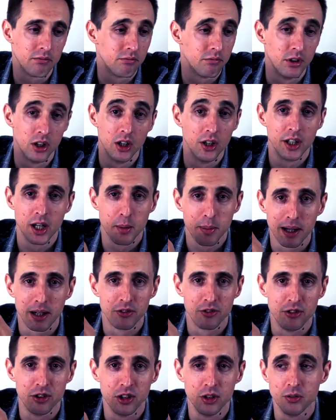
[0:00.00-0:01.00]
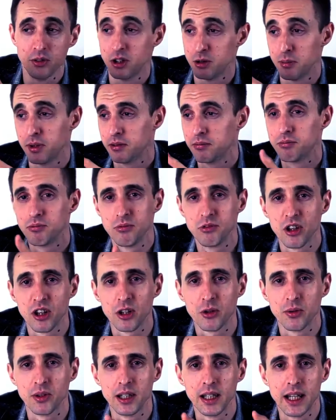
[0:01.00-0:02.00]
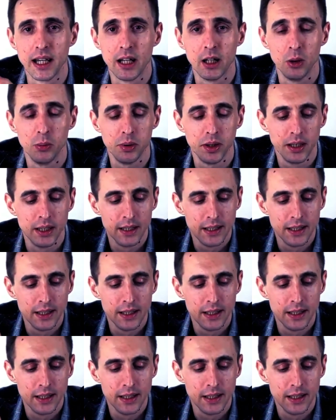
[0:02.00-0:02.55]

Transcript: learn about you and you may genuinely help?